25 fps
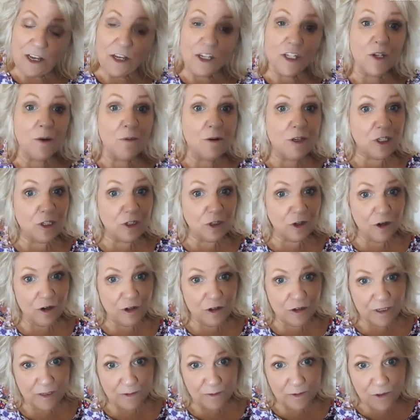So be sure
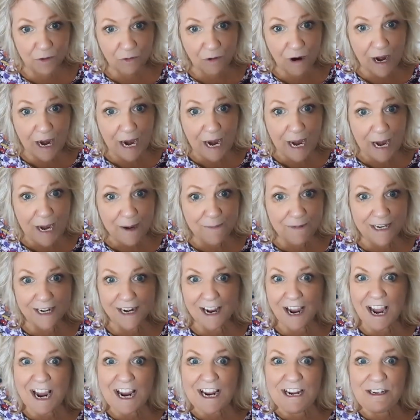you're subscribed at
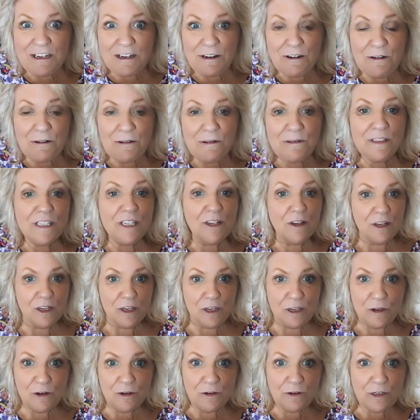iTunes,
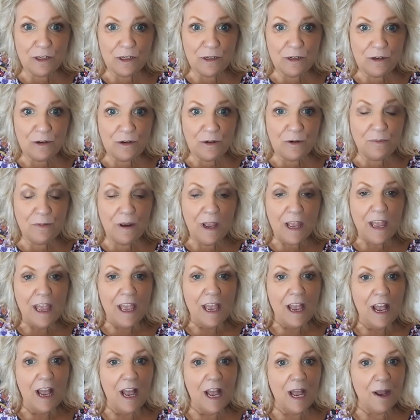YouTube,
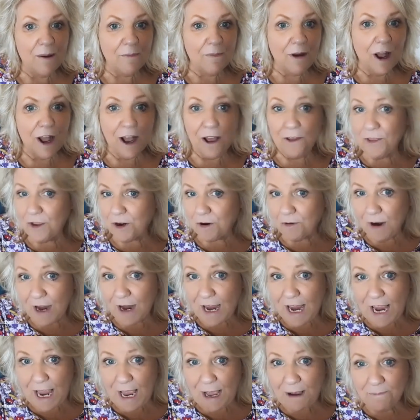on the
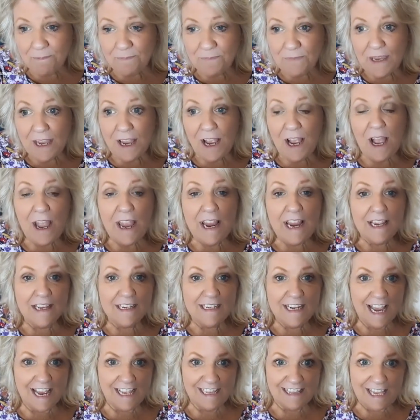gram,
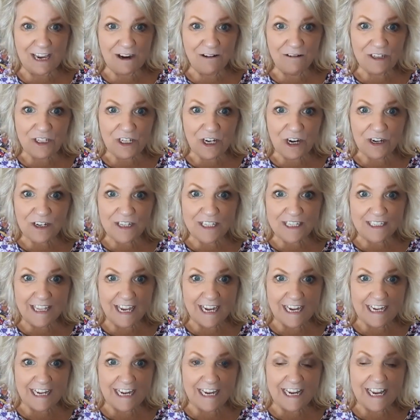and at Language Arts
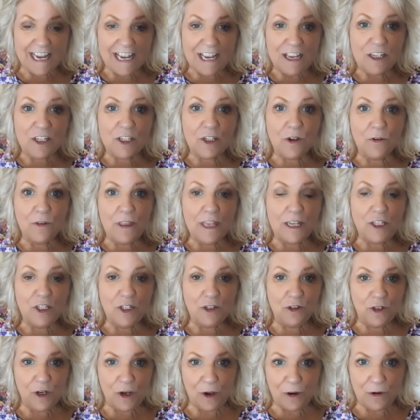Lady so that
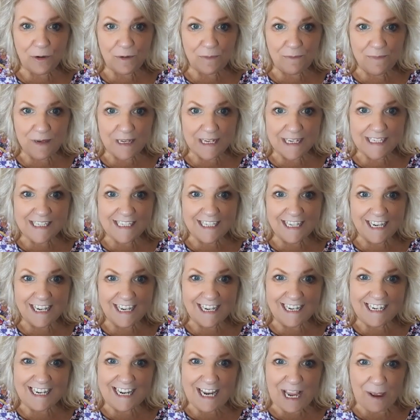you don't miss
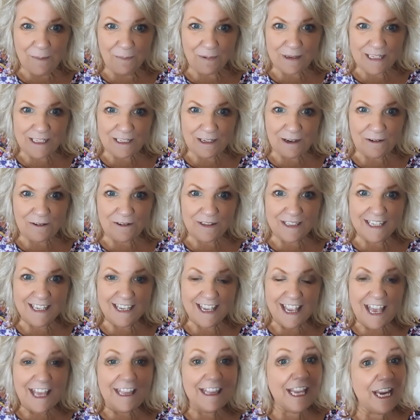any episodes.
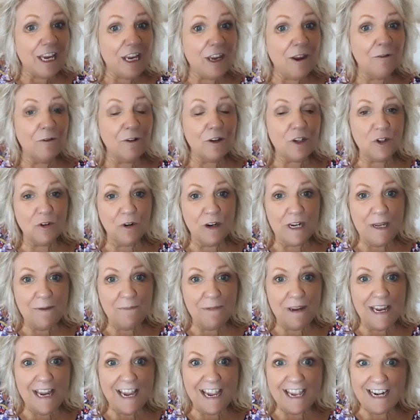Thank you for joining
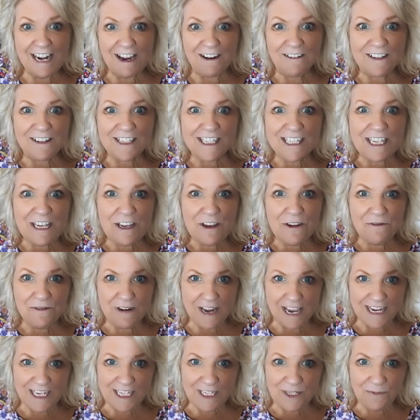me, and I will see you
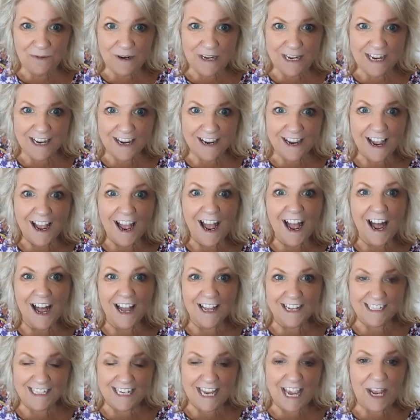next week
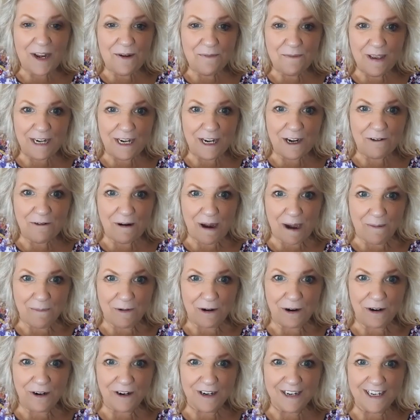on 10 Minute
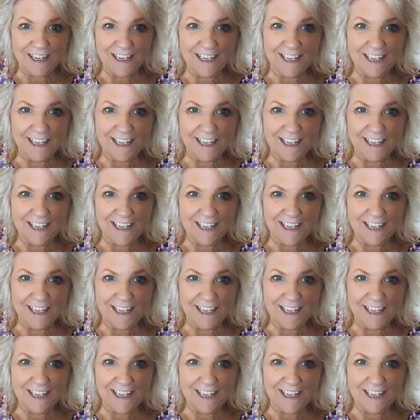Grammar.